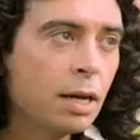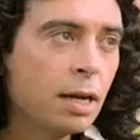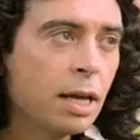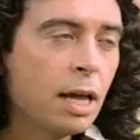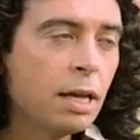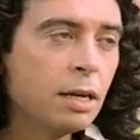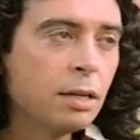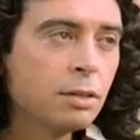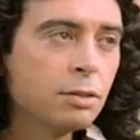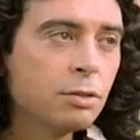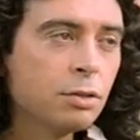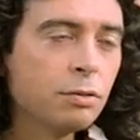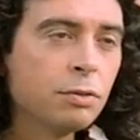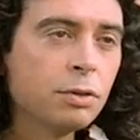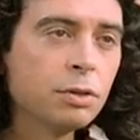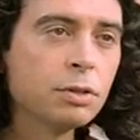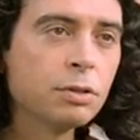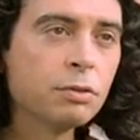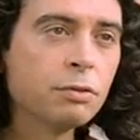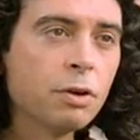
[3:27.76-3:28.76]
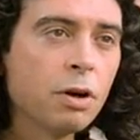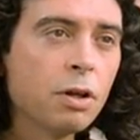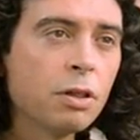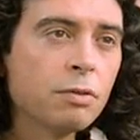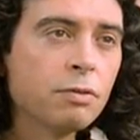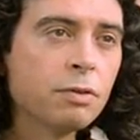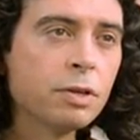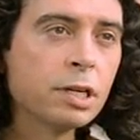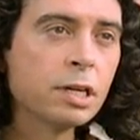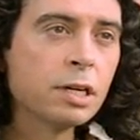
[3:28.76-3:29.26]
again Treville's a
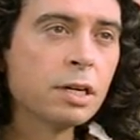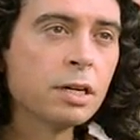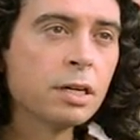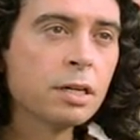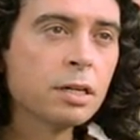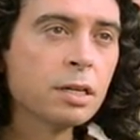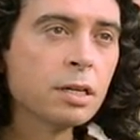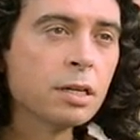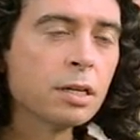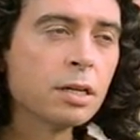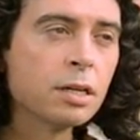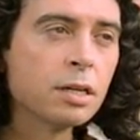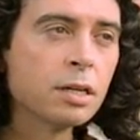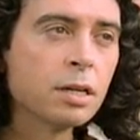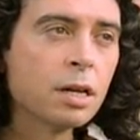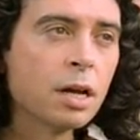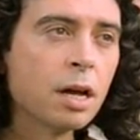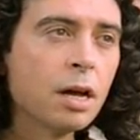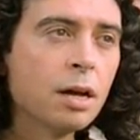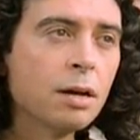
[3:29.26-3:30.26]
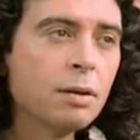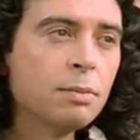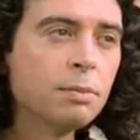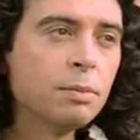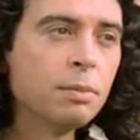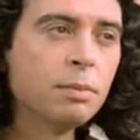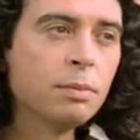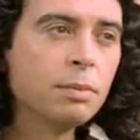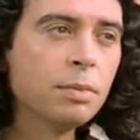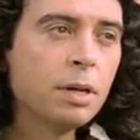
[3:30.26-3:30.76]
father figure
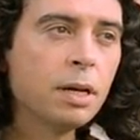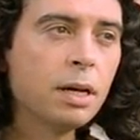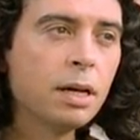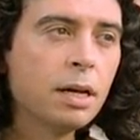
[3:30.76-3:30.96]
um,